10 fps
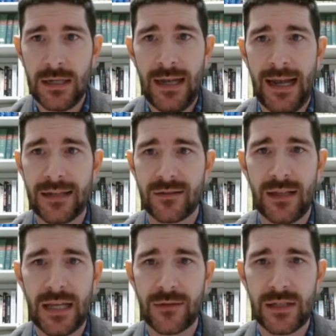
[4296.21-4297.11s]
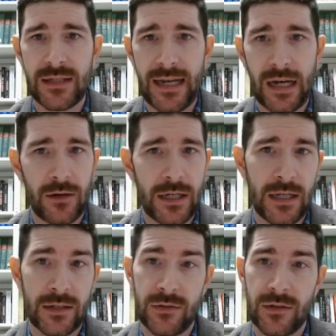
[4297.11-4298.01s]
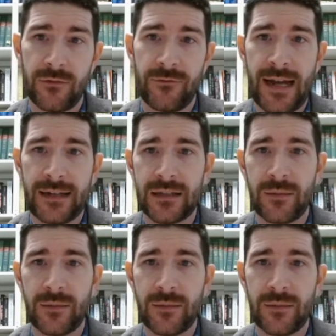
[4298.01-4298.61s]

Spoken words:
at slaves in the area, and due to the fact that